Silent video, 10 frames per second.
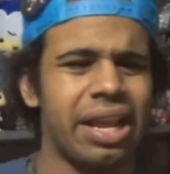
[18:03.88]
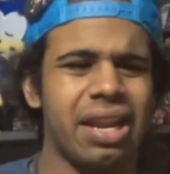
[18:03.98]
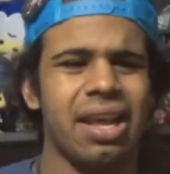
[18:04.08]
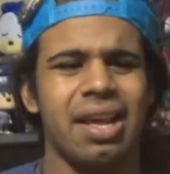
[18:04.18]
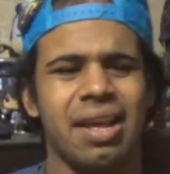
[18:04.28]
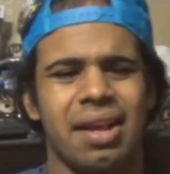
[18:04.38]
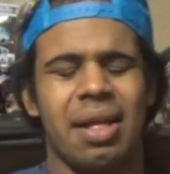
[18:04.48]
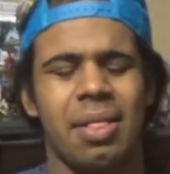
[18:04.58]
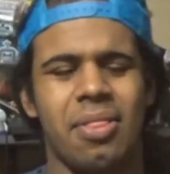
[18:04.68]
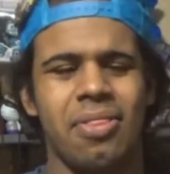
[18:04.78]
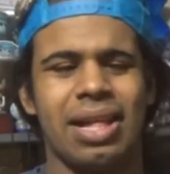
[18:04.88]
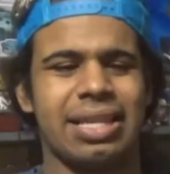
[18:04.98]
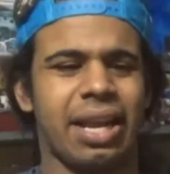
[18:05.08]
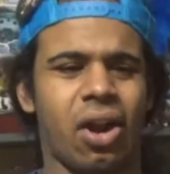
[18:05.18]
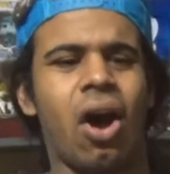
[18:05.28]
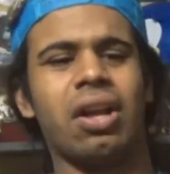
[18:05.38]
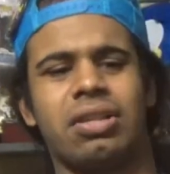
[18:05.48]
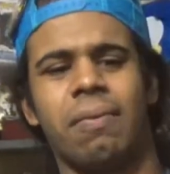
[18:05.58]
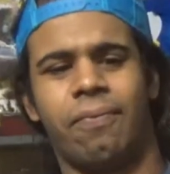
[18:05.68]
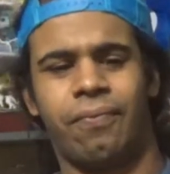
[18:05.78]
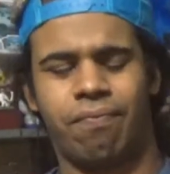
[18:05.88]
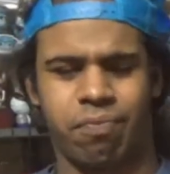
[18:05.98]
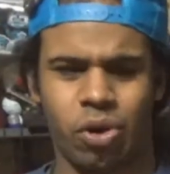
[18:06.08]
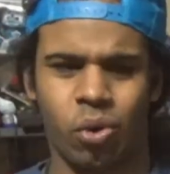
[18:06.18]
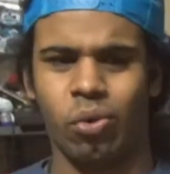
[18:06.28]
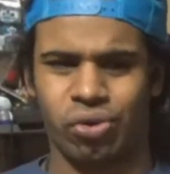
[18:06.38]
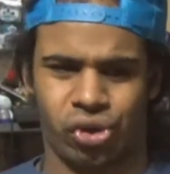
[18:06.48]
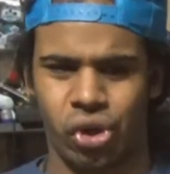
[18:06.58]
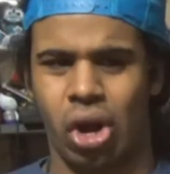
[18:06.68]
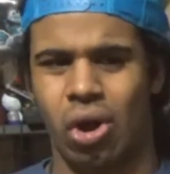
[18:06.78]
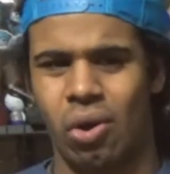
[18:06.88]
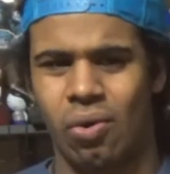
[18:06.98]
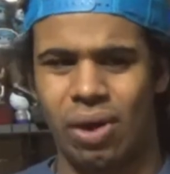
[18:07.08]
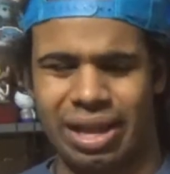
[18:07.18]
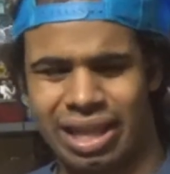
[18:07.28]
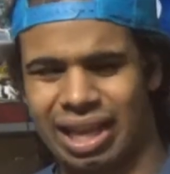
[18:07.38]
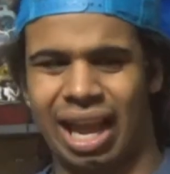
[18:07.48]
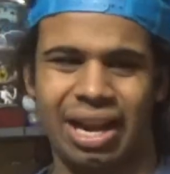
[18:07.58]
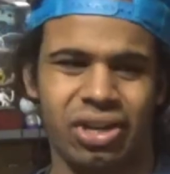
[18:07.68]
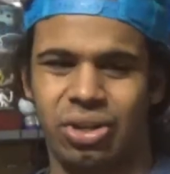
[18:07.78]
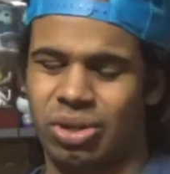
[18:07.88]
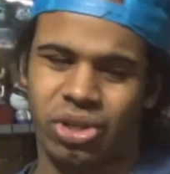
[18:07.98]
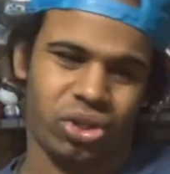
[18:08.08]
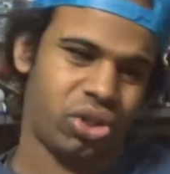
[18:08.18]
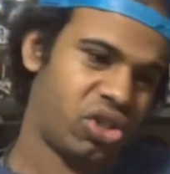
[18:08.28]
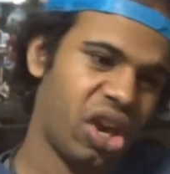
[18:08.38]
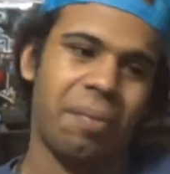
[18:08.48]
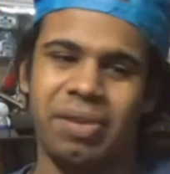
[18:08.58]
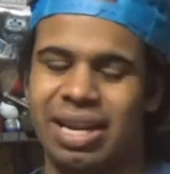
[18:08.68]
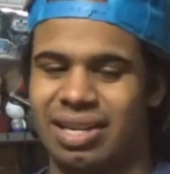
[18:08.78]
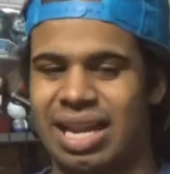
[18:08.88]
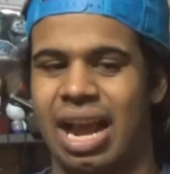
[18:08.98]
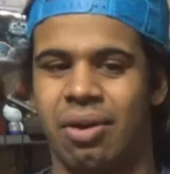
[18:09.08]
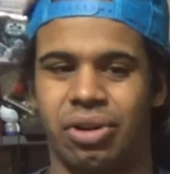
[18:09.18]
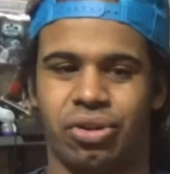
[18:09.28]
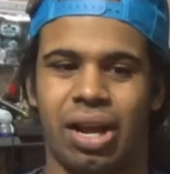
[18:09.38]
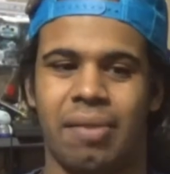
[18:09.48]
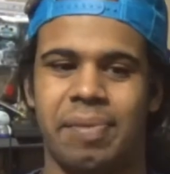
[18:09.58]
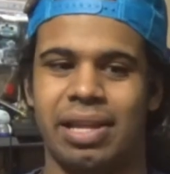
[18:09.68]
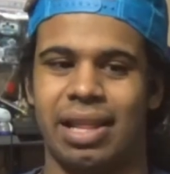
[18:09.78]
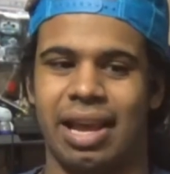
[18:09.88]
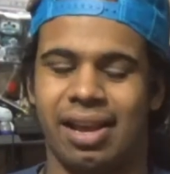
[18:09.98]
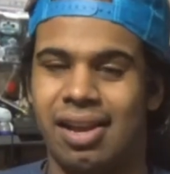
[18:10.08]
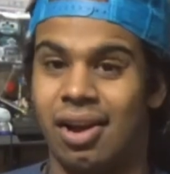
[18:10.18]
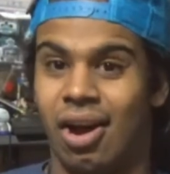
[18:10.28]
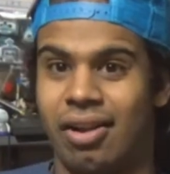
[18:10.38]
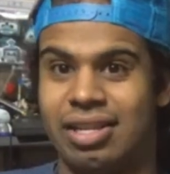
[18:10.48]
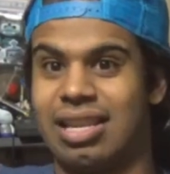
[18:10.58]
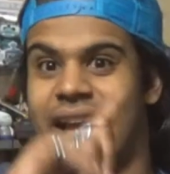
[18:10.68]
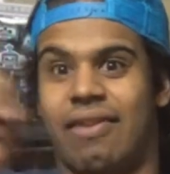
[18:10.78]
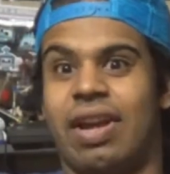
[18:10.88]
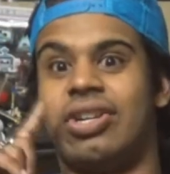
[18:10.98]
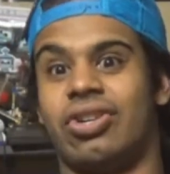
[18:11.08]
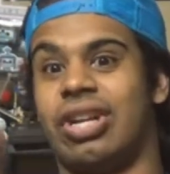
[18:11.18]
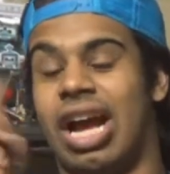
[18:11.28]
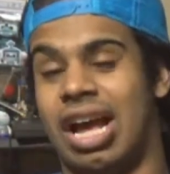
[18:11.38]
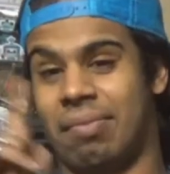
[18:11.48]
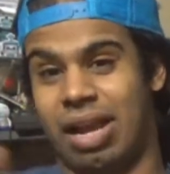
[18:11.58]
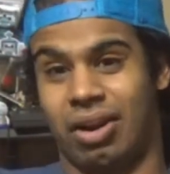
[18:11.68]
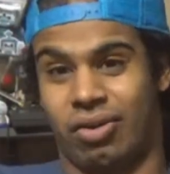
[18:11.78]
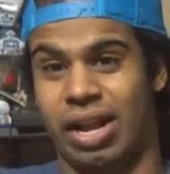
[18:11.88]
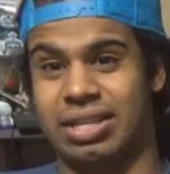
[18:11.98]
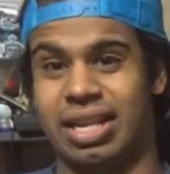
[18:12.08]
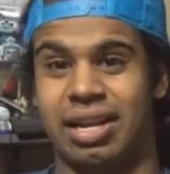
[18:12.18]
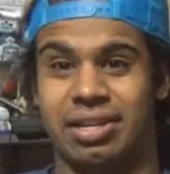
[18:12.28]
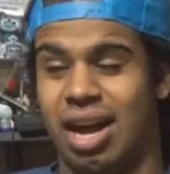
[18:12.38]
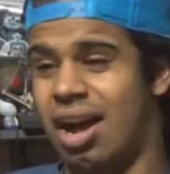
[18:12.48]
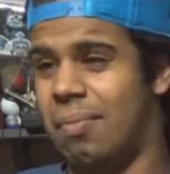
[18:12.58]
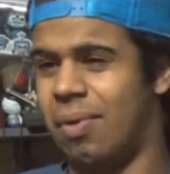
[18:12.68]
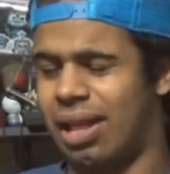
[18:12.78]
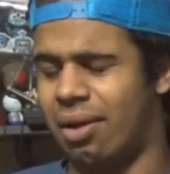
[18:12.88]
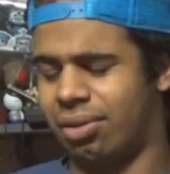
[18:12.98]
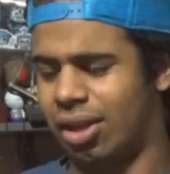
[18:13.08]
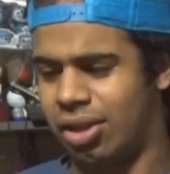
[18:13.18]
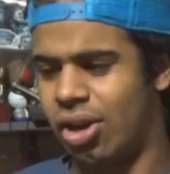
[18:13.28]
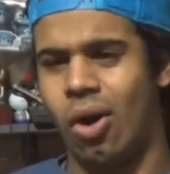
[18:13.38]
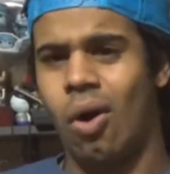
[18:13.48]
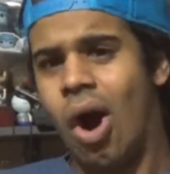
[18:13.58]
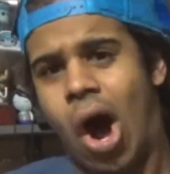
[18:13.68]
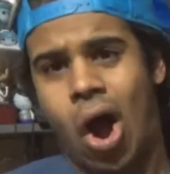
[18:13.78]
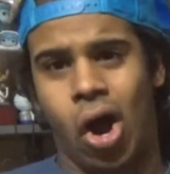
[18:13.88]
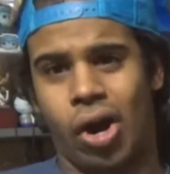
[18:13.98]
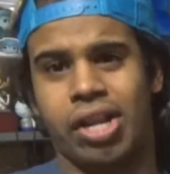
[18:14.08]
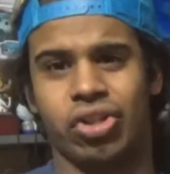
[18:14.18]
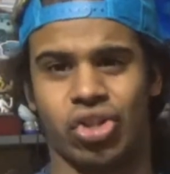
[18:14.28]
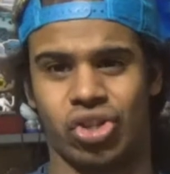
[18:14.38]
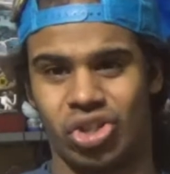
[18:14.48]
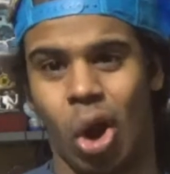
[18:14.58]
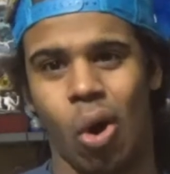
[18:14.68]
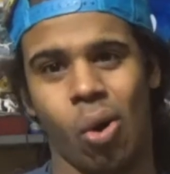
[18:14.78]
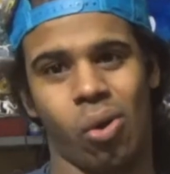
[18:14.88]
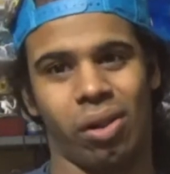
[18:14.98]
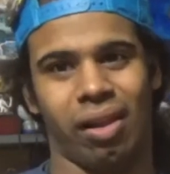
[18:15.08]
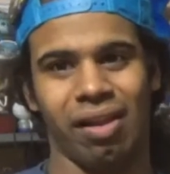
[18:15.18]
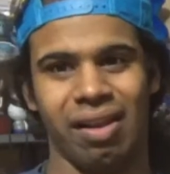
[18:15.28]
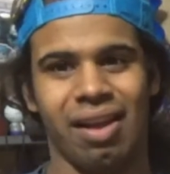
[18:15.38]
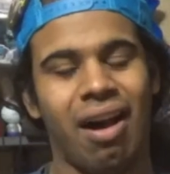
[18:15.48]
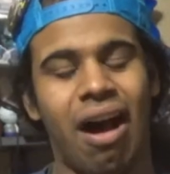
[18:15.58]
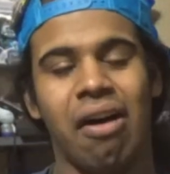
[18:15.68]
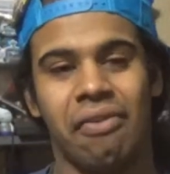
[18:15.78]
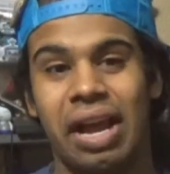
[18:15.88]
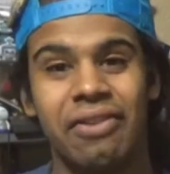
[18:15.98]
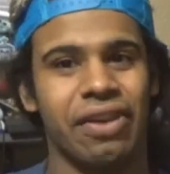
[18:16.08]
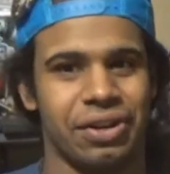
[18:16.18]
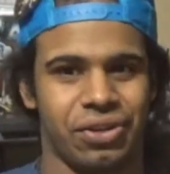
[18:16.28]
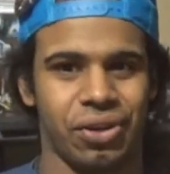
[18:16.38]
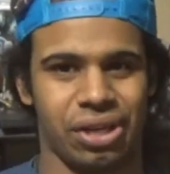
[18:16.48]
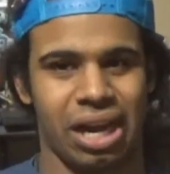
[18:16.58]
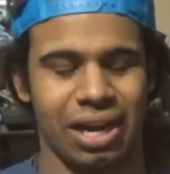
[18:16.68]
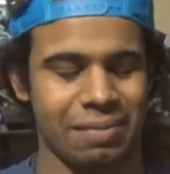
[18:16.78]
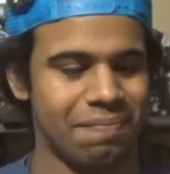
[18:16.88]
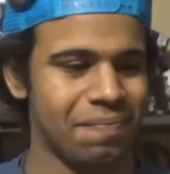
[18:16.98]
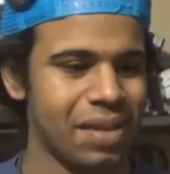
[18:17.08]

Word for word: They they take an awesome, cool show and they kind of just dumbed it down to try to be like, oh, this is like Adventure Time, kind of crazy and dumb, without the you know heart and soul of Adventure Time.